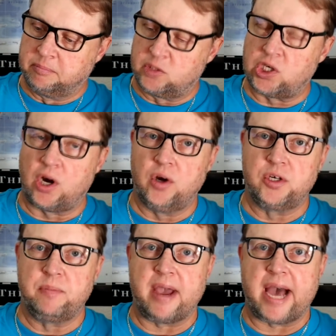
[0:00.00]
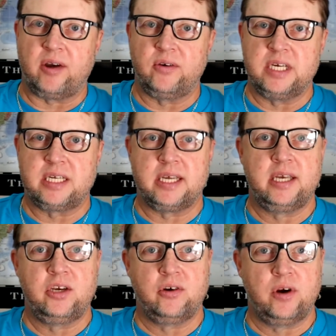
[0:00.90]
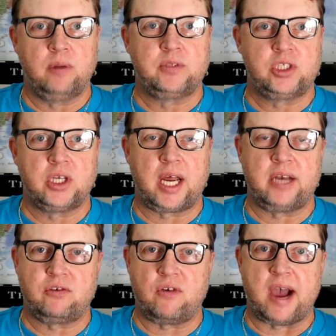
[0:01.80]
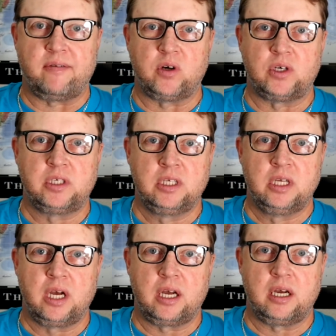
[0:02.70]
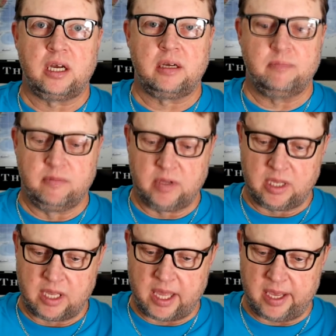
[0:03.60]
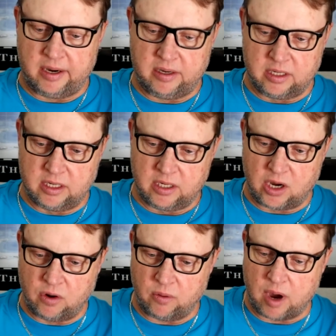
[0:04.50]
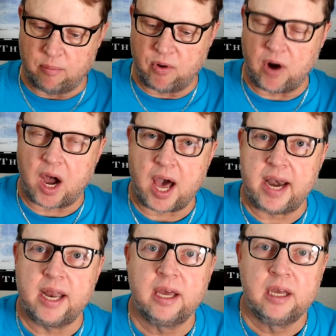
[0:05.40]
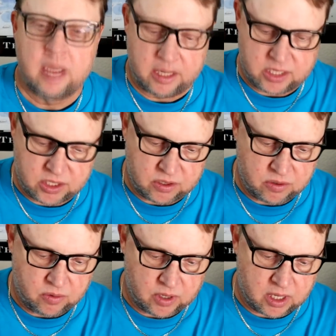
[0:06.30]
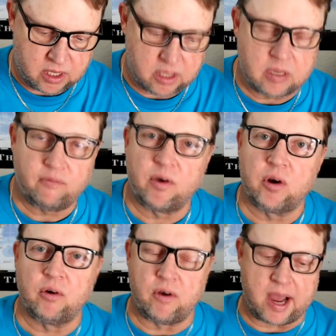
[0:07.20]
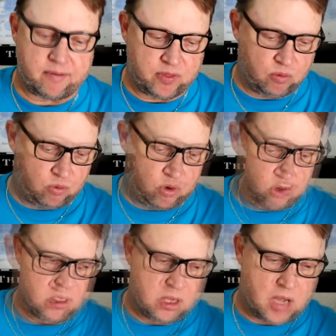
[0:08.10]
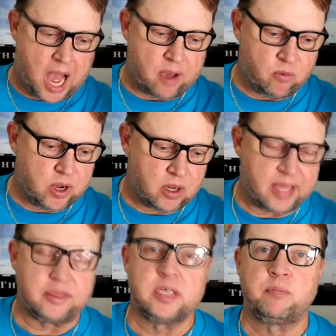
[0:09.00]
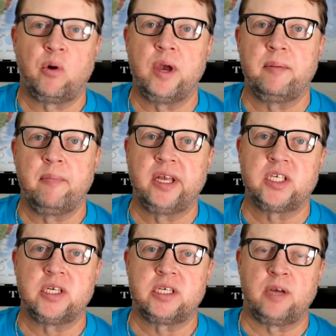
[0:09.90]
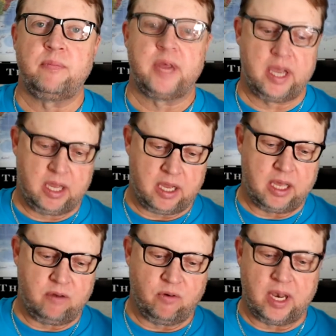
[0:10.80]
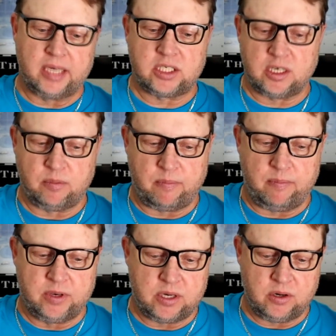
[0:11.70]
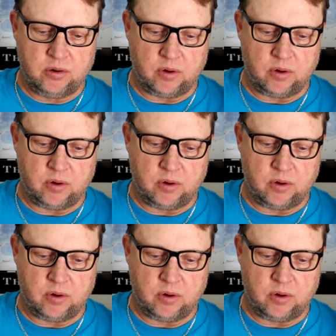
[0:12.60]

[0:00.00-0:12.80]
charge batteries in Europe should I travel and go abroad to photograph the world. I will at this point mention something in relation to